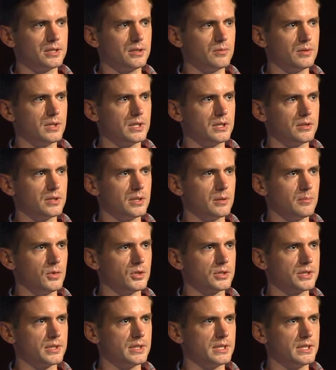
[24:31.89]
went or that
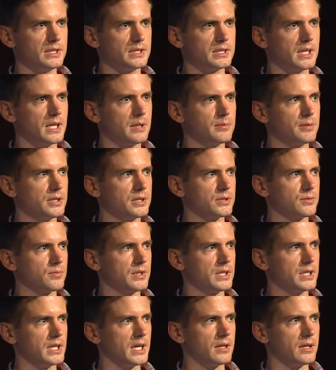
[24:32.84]
most of these libraries went,